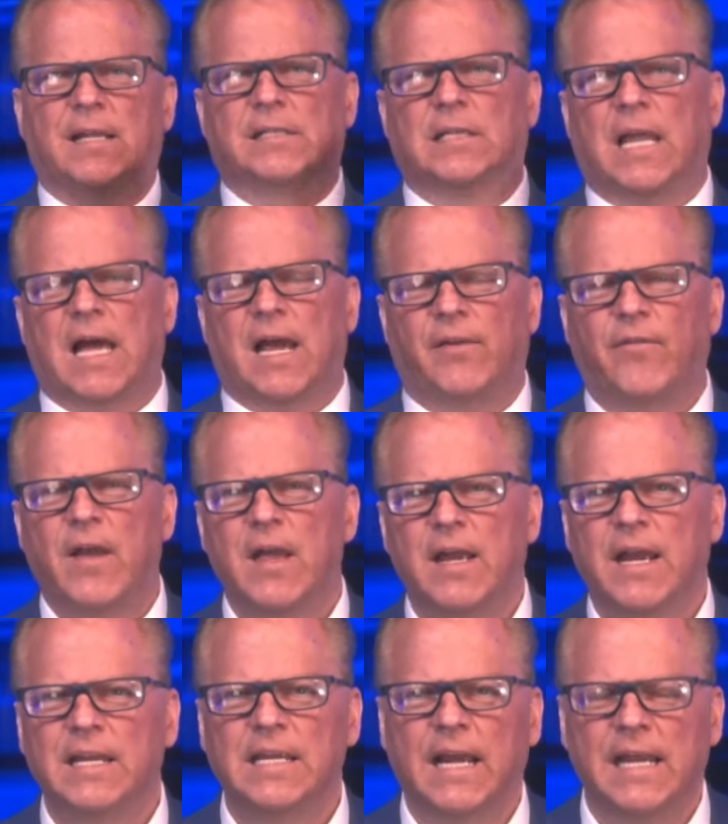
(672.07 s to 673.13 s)
life
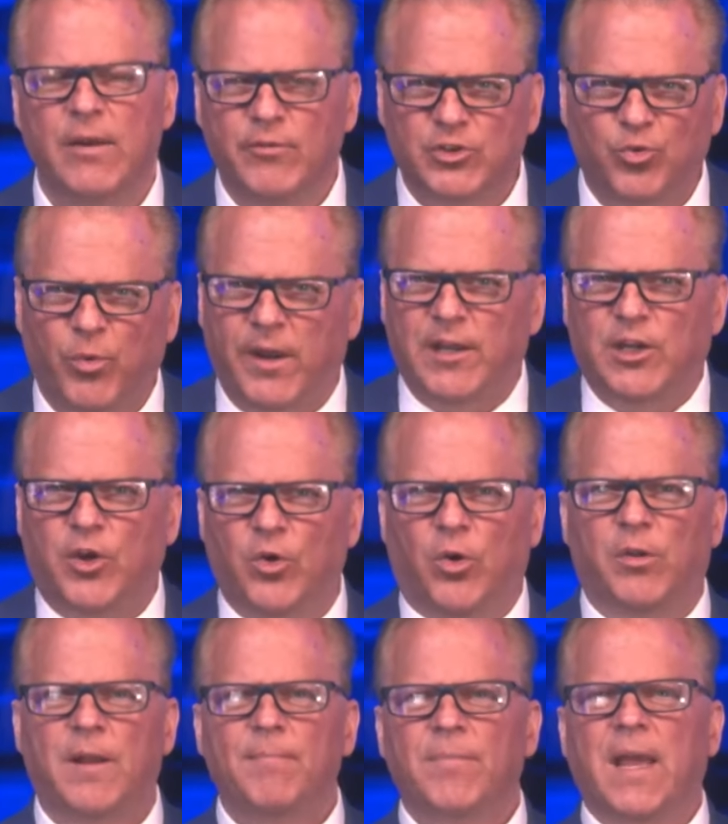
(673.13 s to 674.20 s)
and yet he was
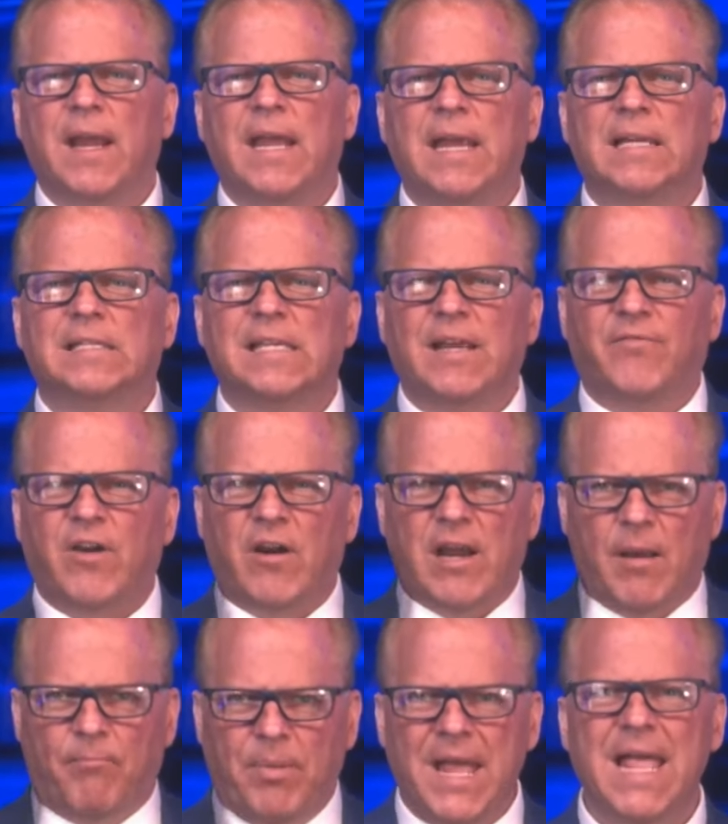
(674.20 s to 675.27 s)
ridiculed, and he is the very
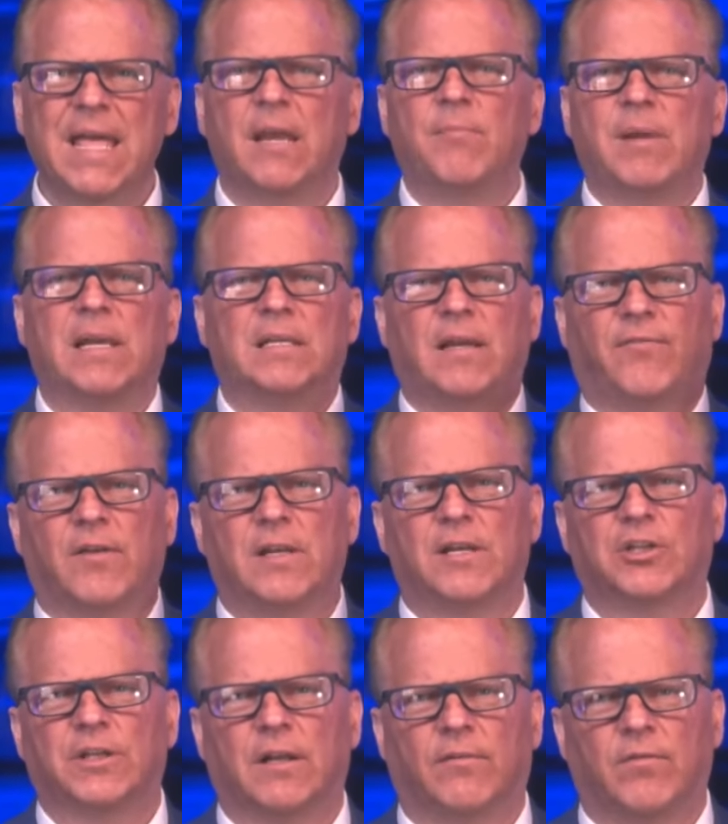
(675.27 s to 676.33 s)
epitome and
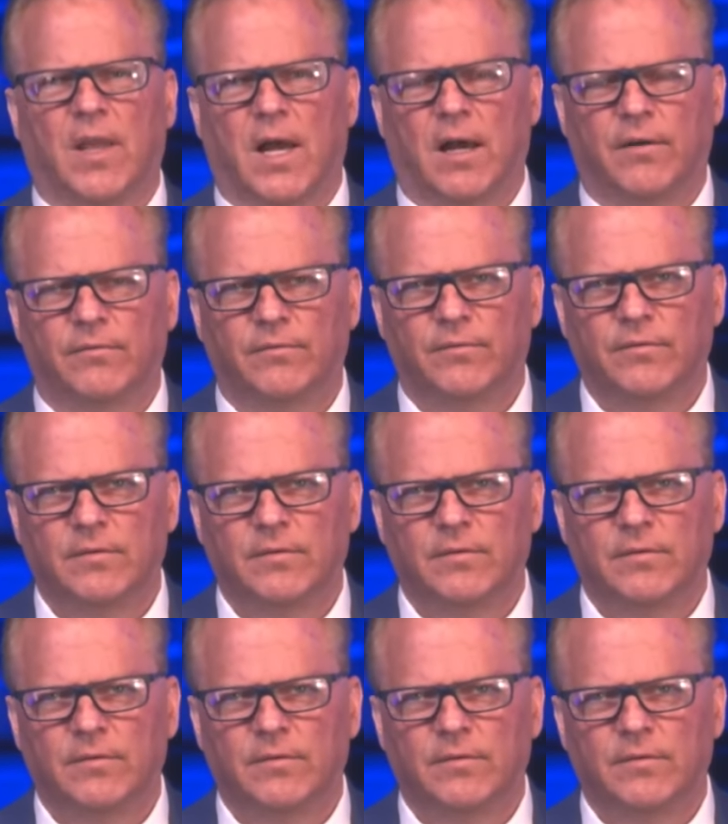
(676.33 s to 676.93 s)
definition of love.